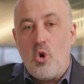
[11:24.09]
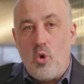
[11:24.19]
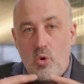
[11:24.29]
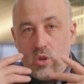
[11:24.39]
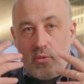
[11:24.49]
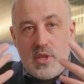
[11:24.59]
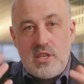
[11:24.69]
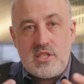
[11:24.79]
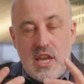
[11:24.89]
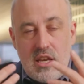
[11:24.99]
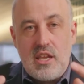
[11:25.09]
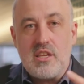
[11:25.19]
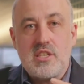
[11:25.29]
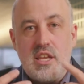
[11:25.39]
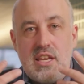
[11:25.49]
all of these
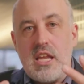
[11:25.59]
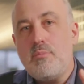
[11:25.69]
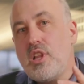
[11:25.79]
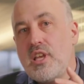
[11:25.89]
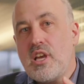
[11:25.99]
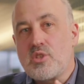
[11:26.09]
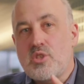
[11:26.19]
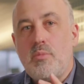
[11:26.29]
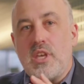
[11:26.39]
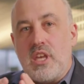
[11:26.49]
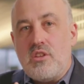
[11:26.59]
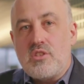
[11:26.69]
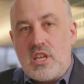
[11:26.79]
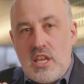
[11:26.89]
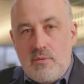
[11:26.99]
techniques enabling us to begin
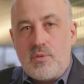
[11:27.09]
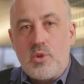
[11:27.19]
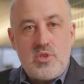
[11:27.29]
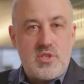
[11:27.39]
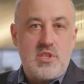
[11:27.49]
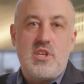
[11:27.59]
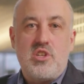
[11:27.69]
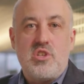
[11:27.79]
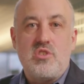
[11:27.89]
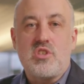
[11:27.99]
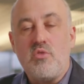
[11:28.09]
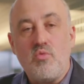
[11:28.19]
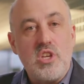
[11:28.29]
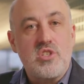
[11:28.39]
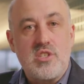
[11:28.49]
to influence decisions and
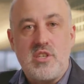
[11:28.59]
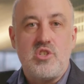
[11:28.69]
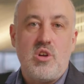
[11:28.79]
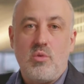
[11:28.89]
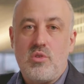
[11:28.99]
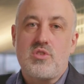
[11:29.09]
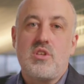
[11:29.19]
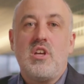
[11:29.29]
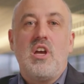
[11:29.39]
reach decision holders